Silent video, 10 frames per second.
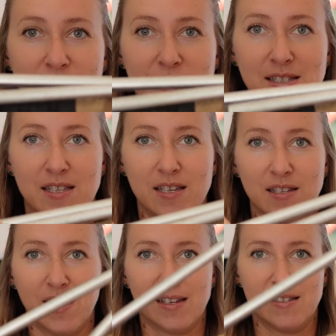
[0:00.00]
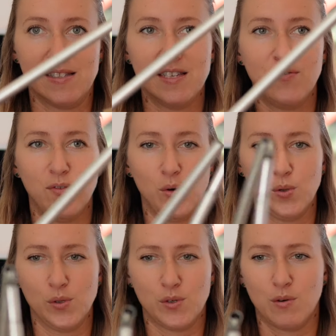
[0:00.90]
It's the like Z
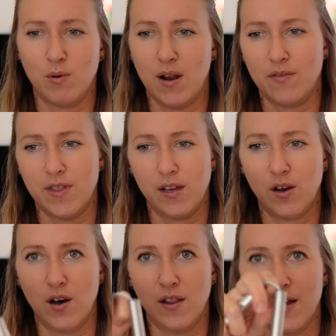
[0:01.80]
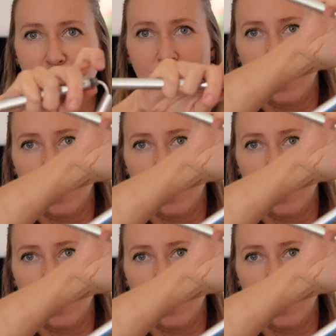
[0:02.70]
fold or whatever they call it.